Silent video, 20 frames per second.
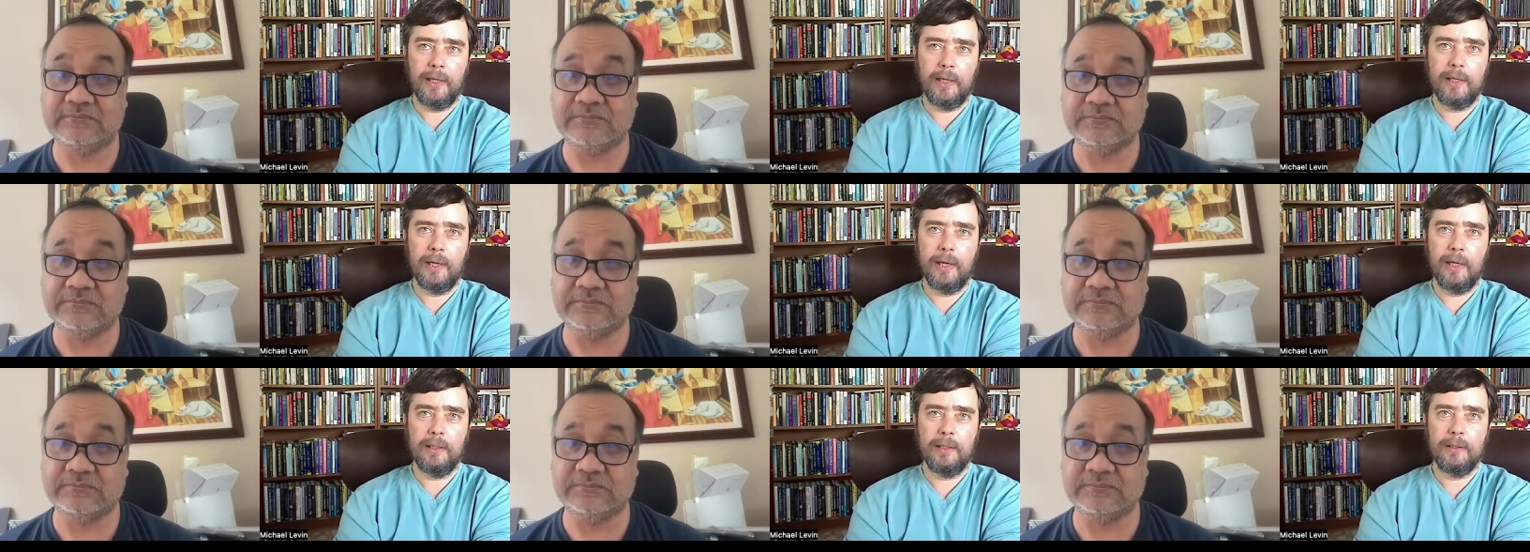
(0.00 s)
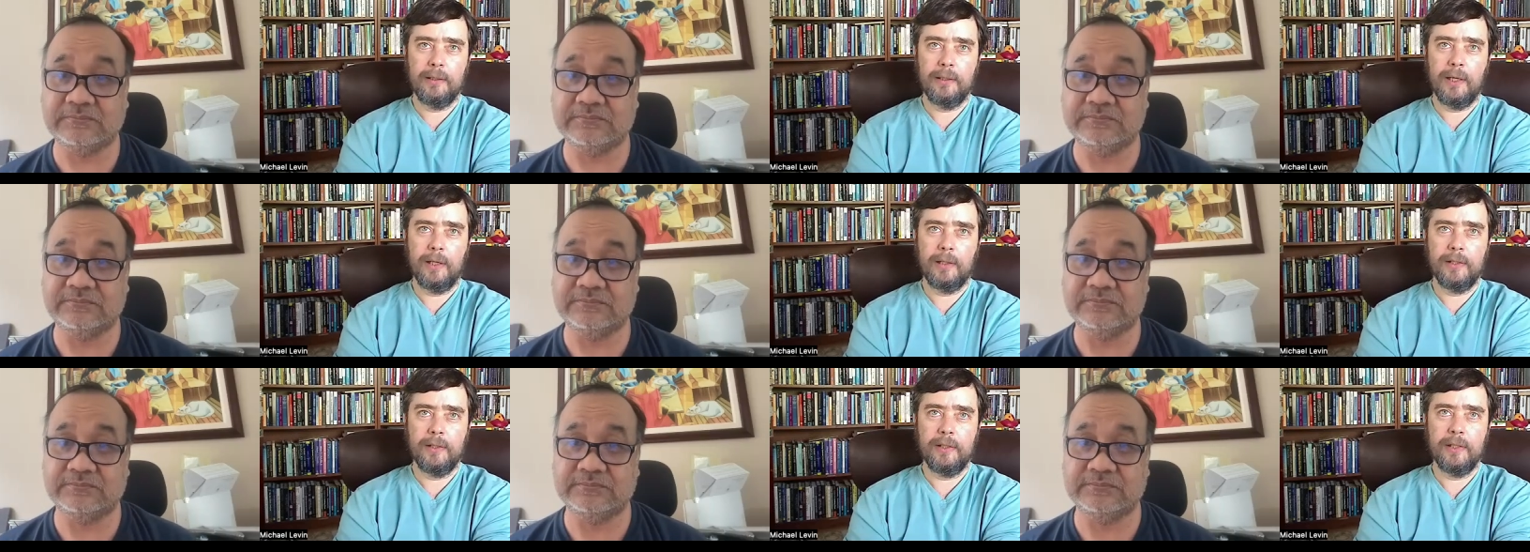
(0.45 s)
Speaker 1: I,
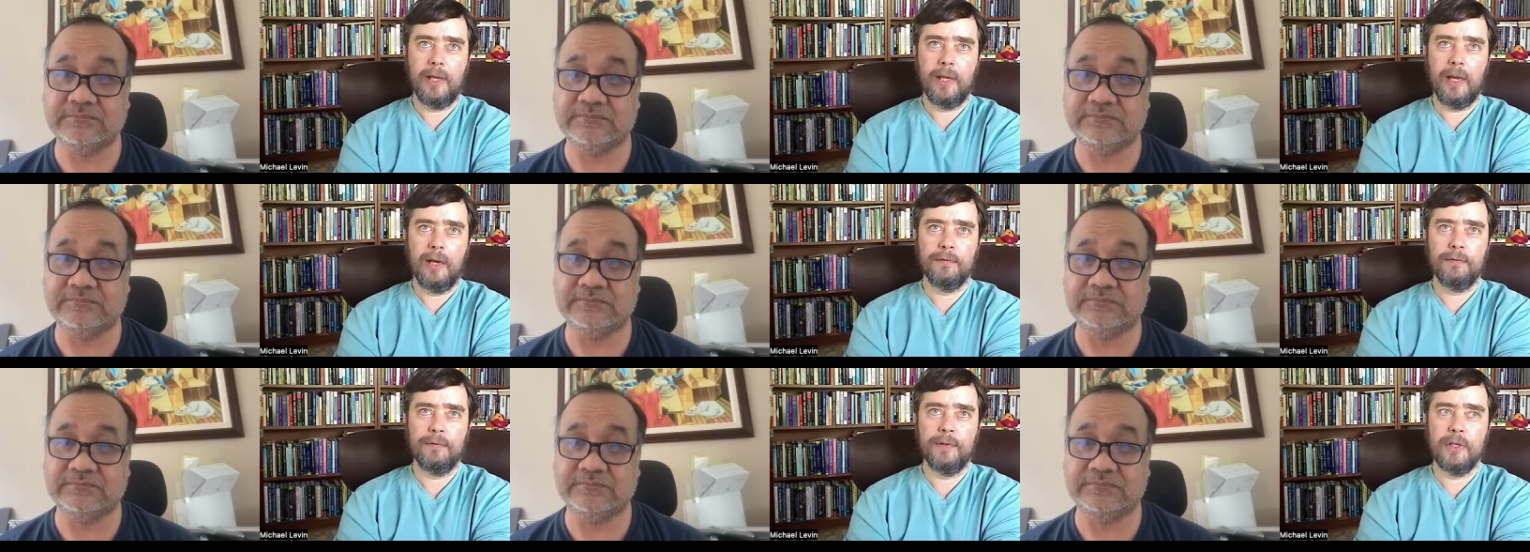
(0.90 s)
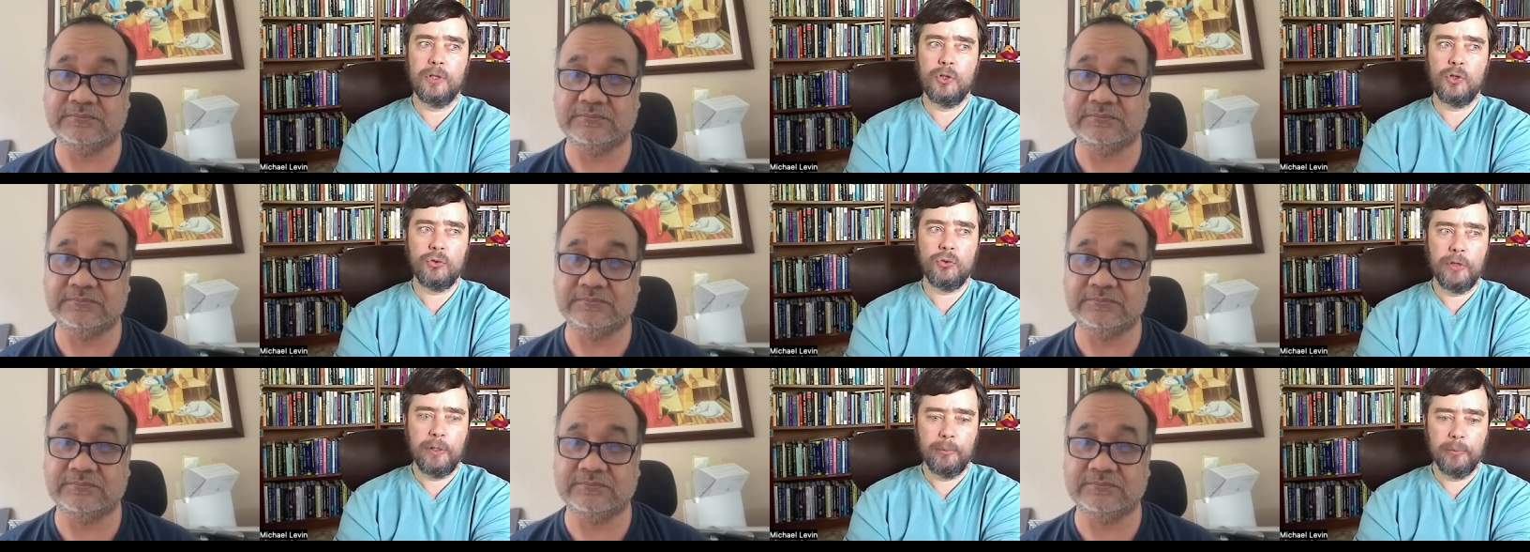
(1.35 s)
I think they have
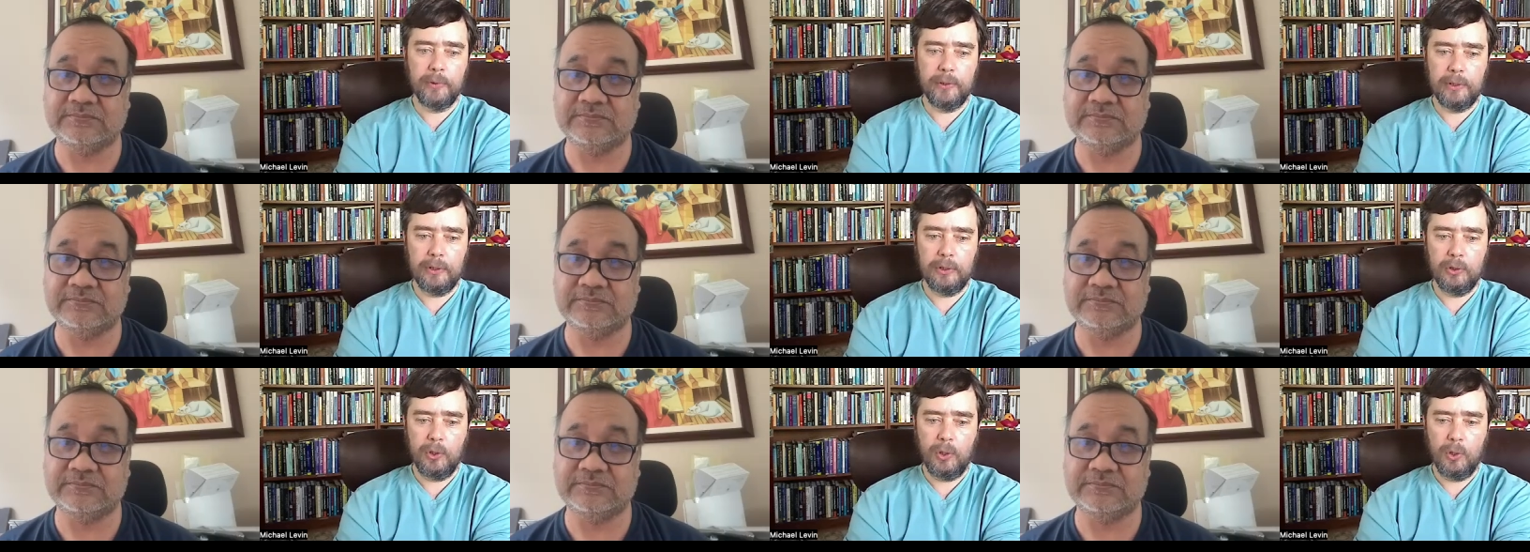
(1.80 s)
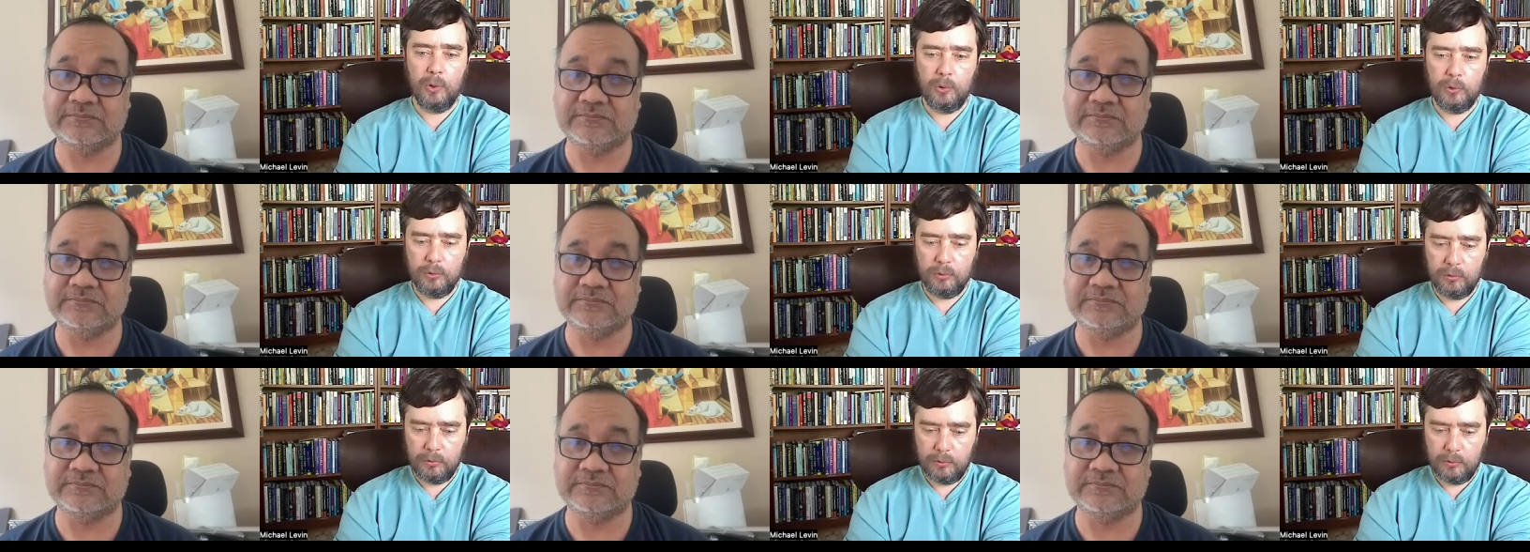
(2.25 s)
extremely
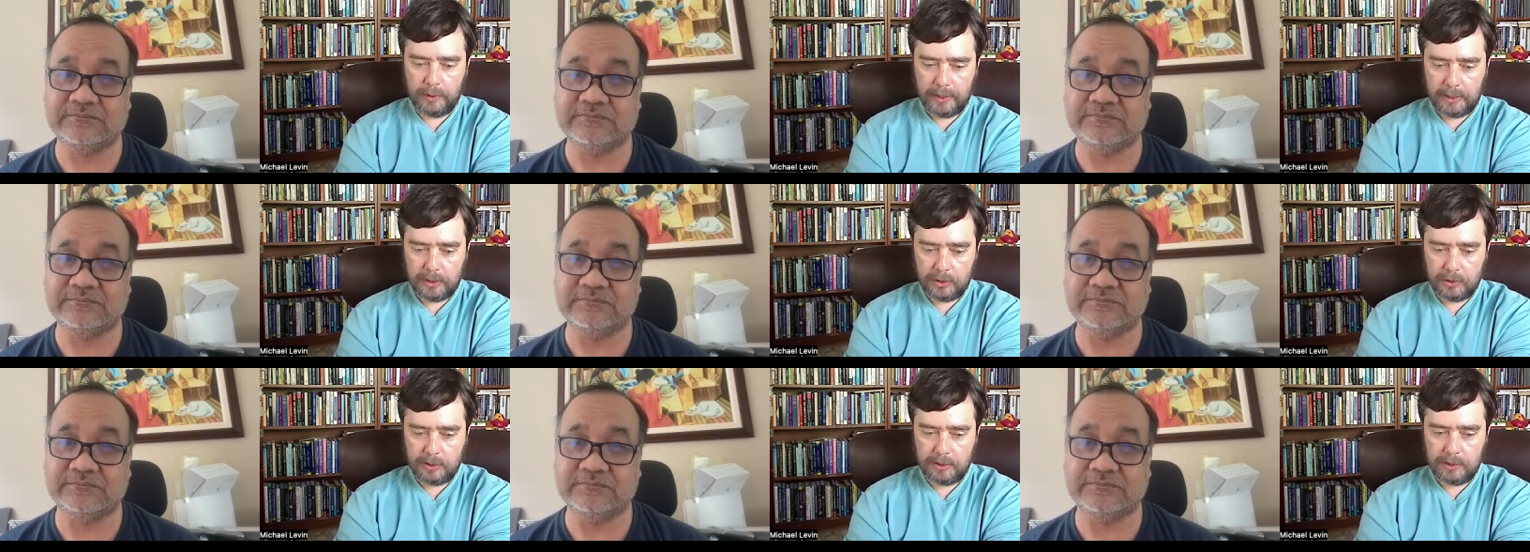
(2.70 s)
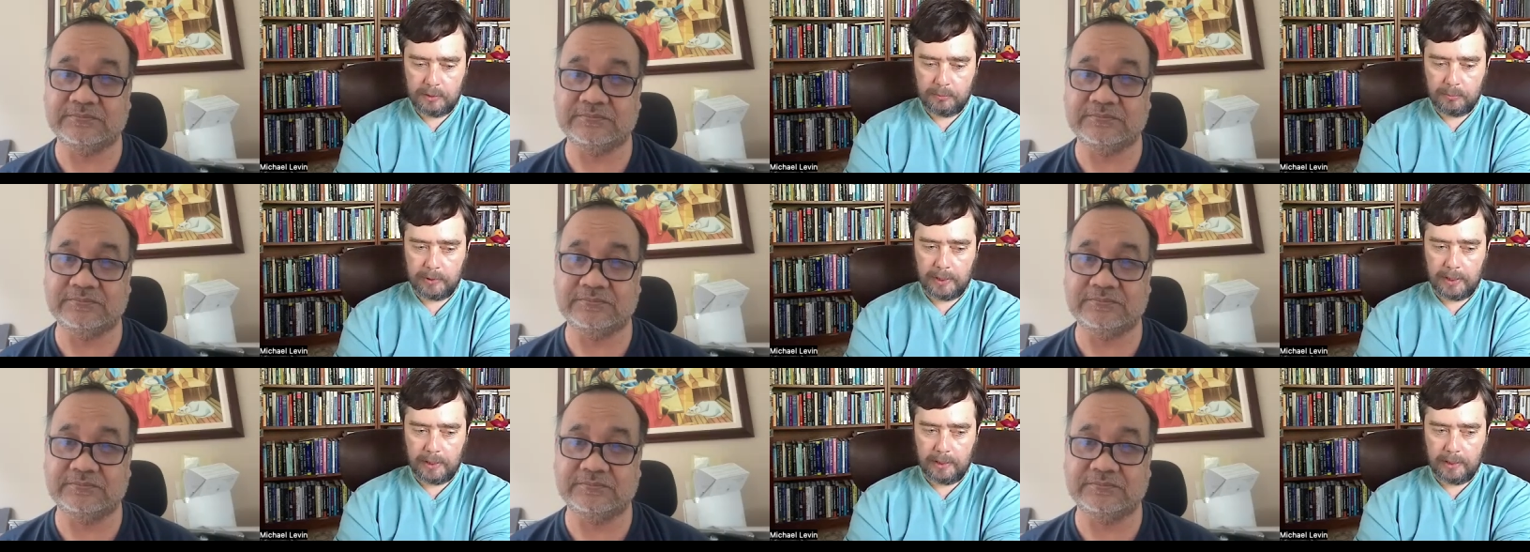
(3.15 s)
low agency,
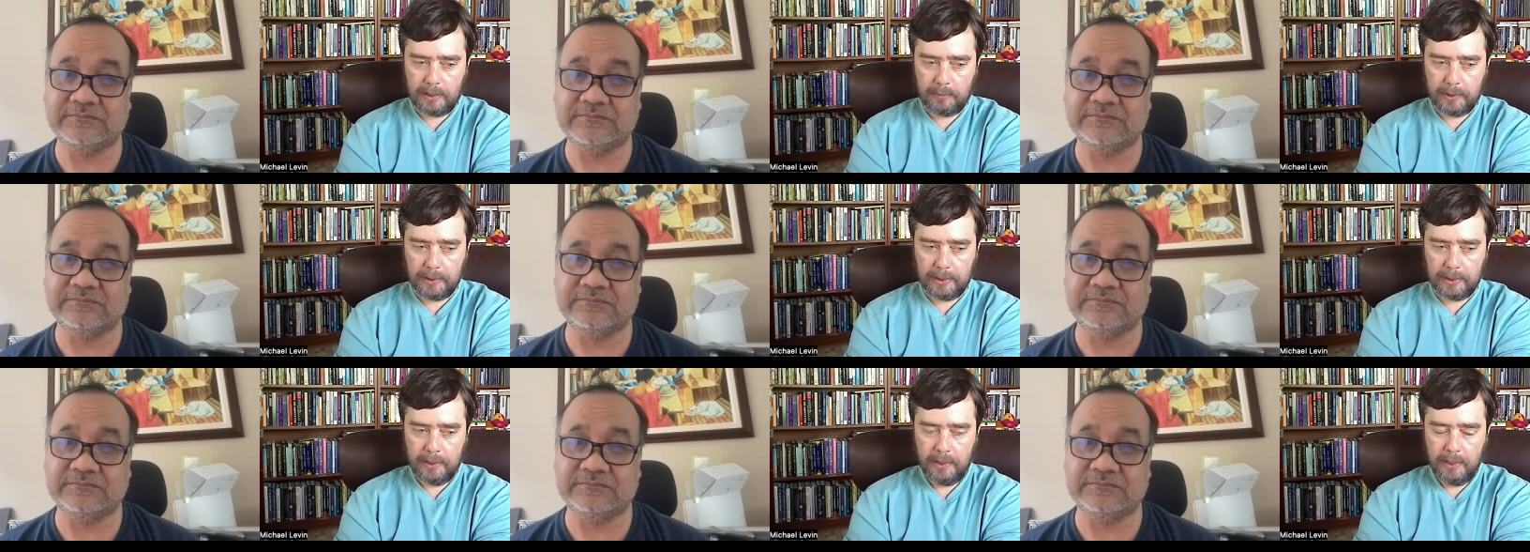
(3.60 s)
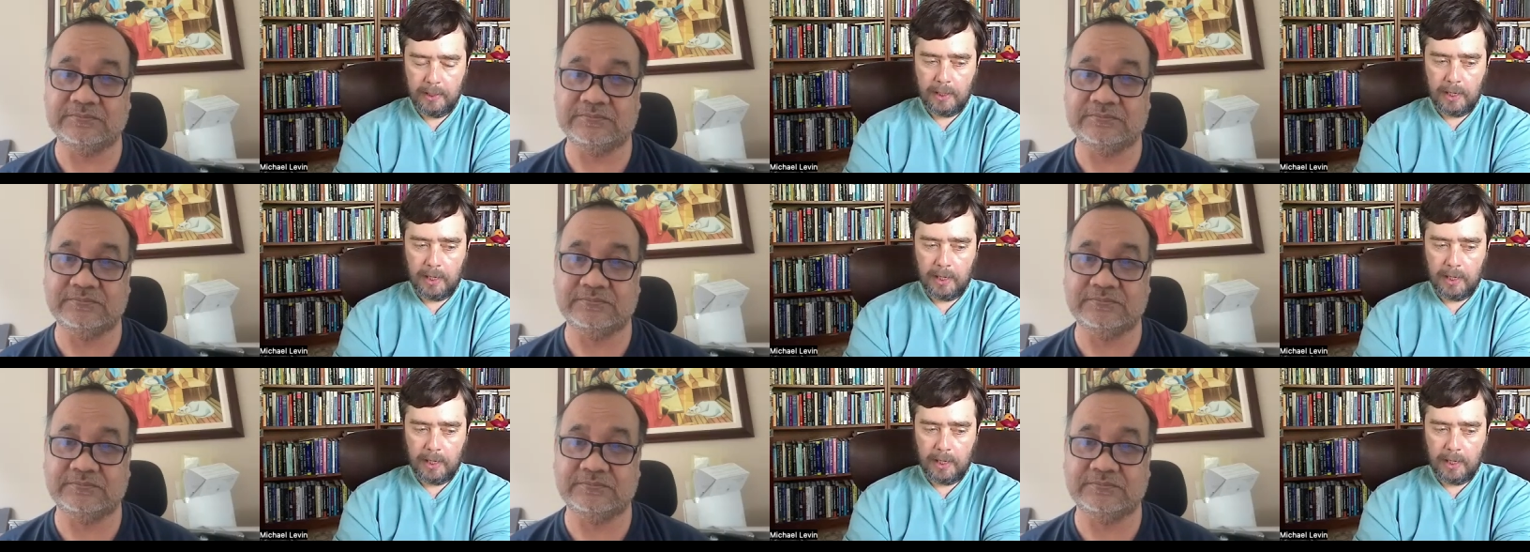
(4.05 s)
but I, but I,